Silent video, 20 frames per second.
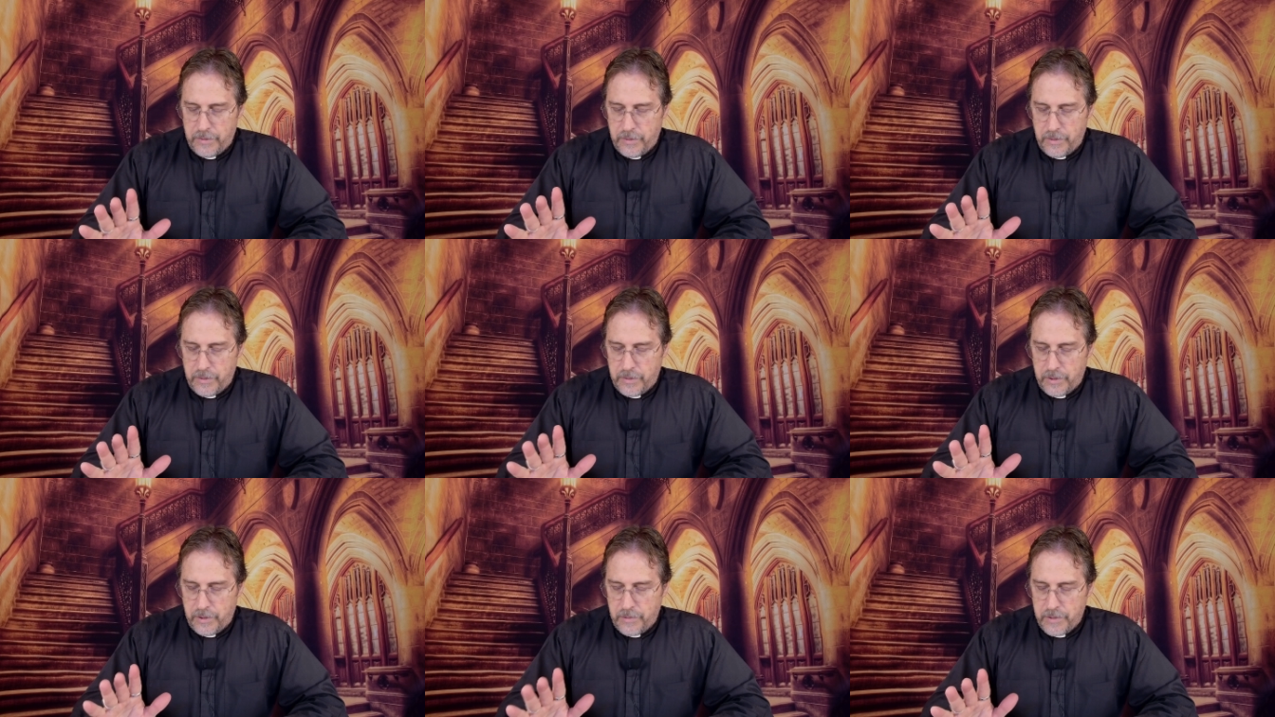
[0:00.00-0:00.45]

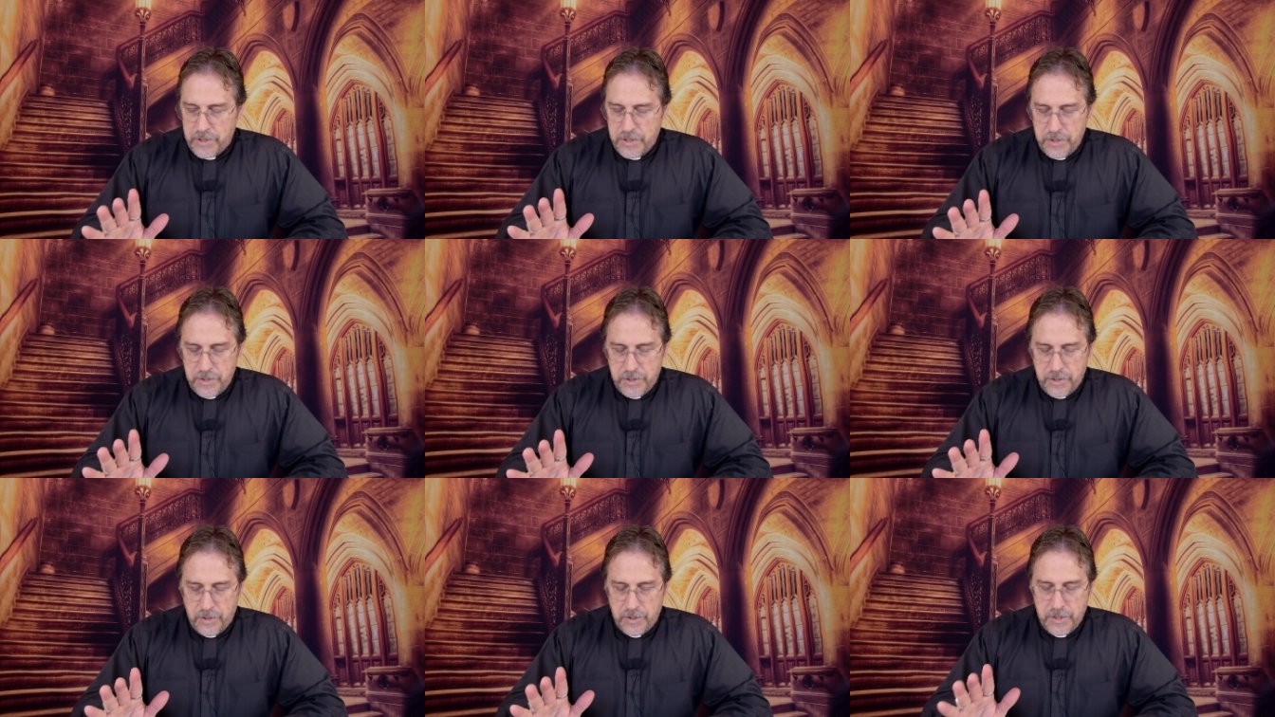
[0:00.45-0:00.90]
to the
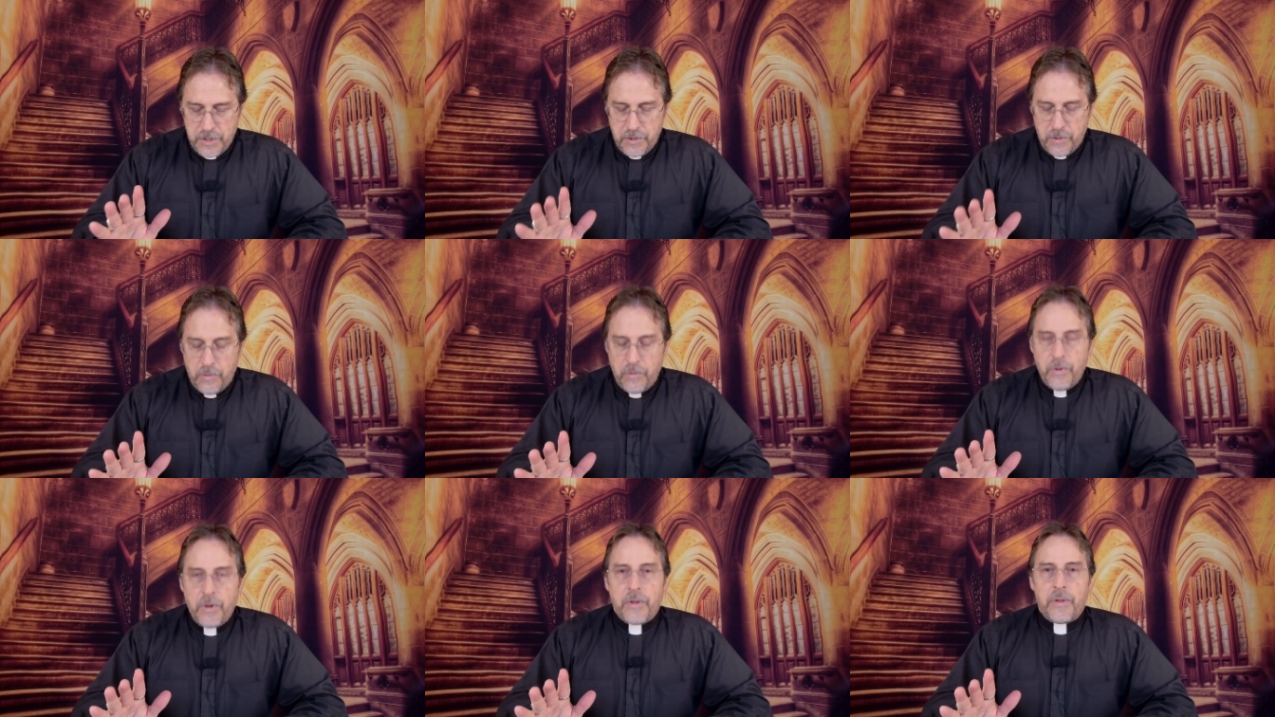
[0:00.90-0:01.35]
Christian church in
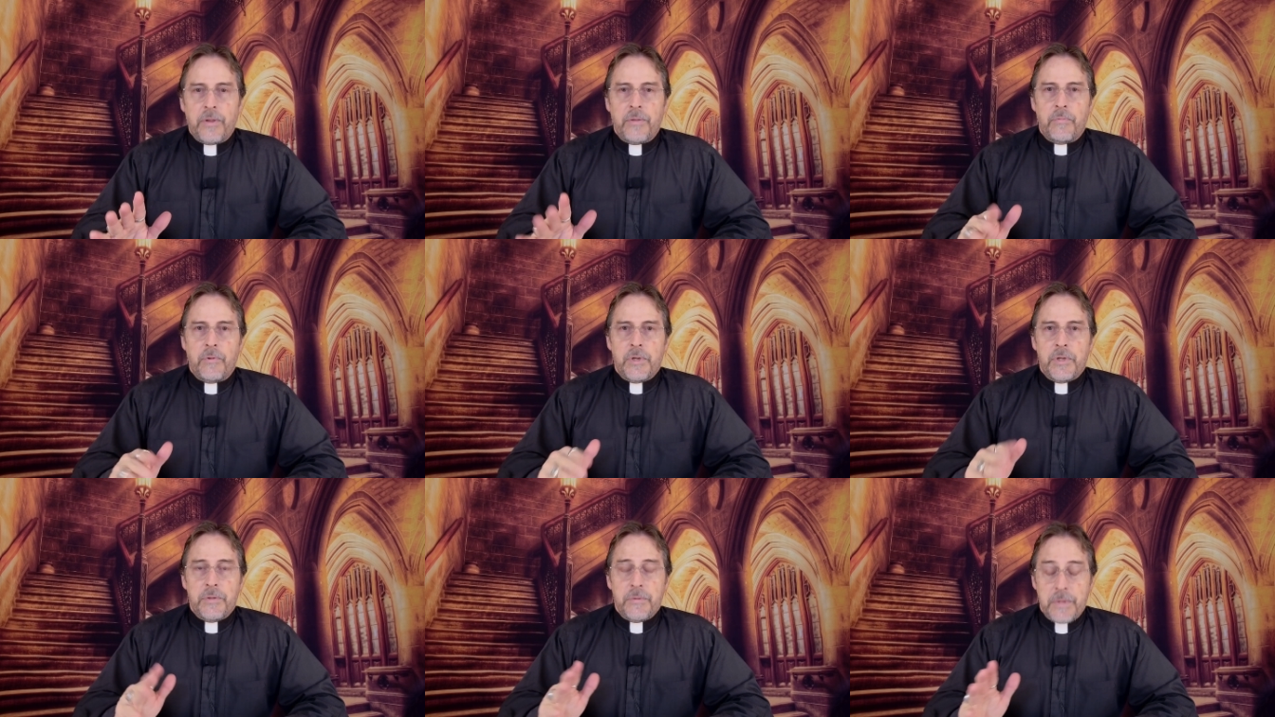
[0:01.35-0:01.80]
Corinth,
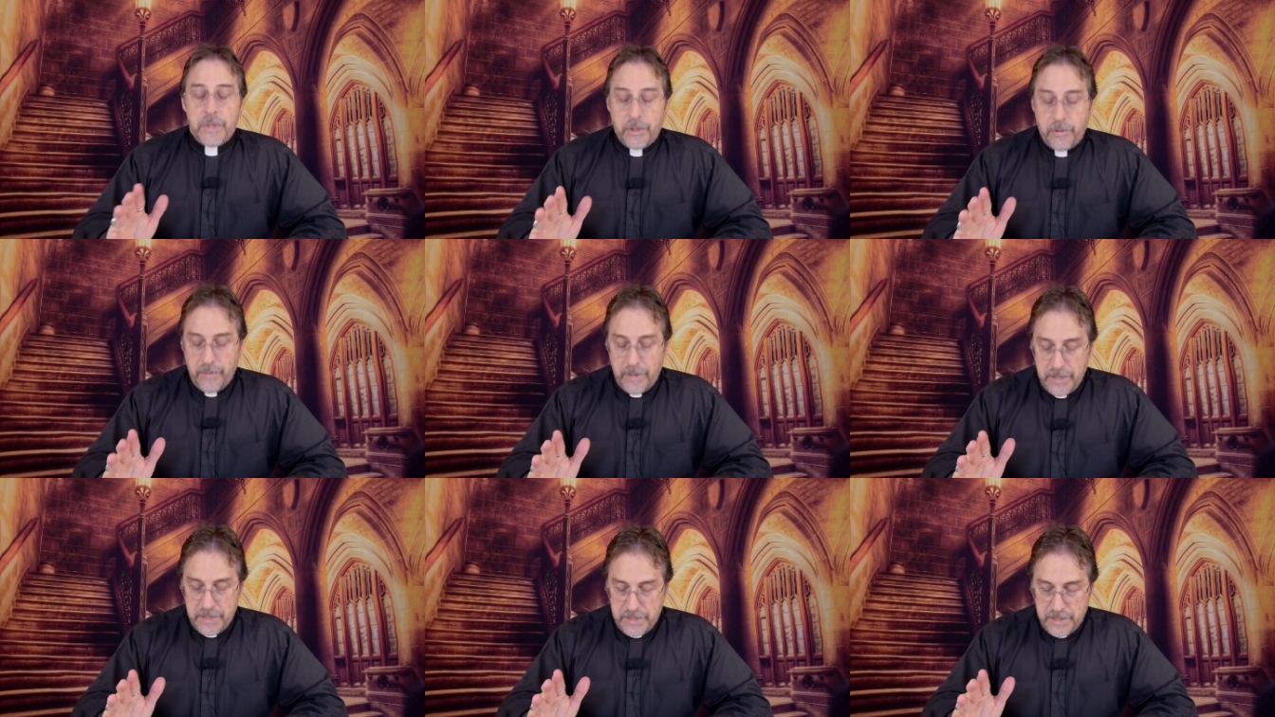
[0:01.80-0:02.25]
which was a
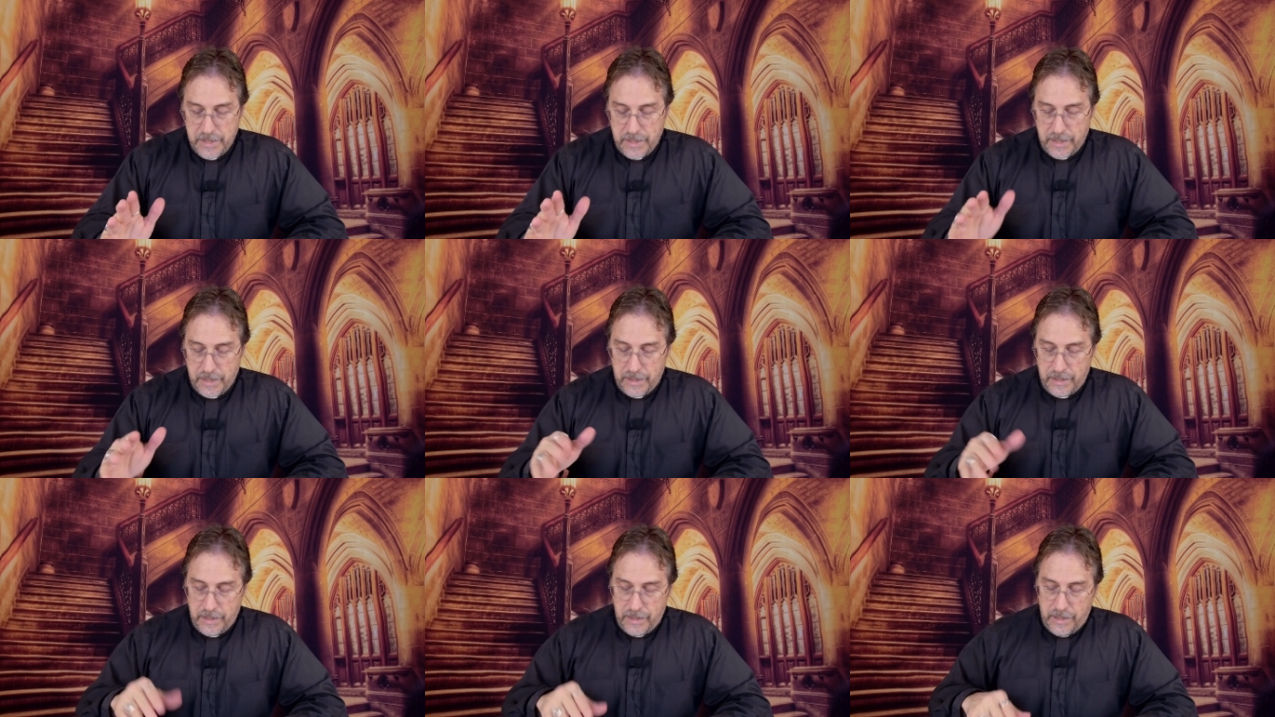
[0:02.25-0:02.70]
Greek
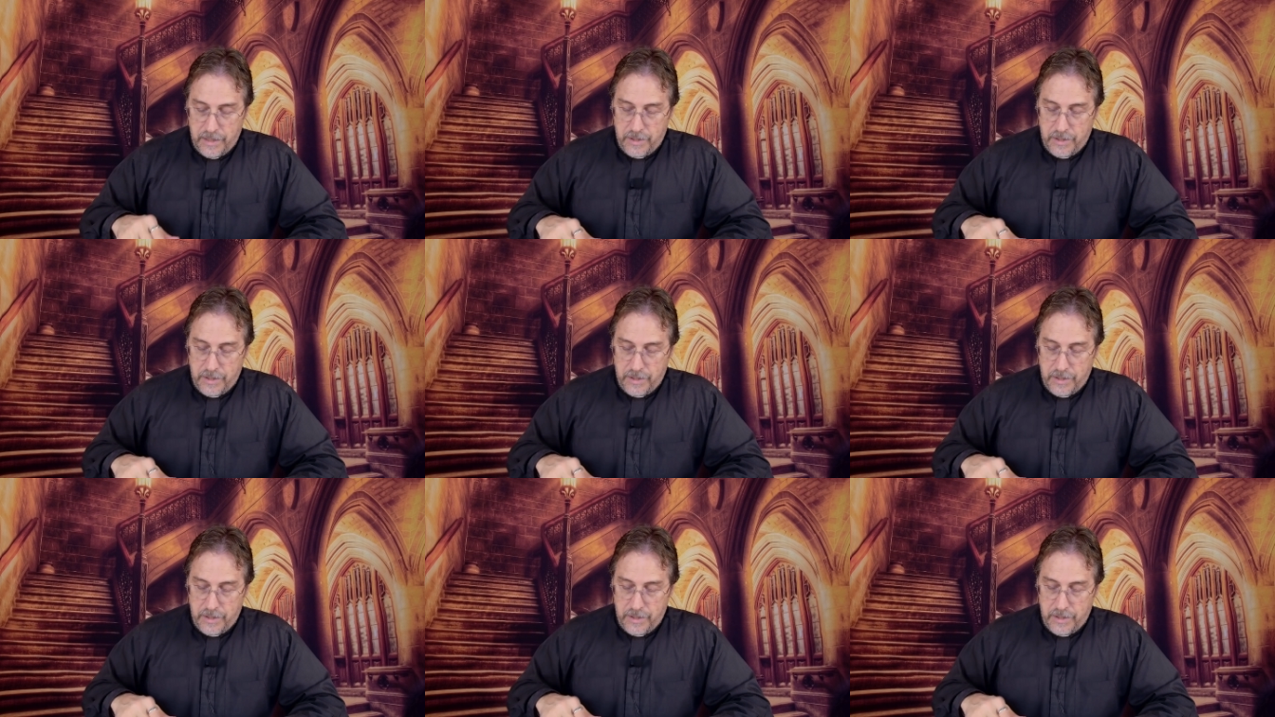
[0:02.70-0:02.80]
city,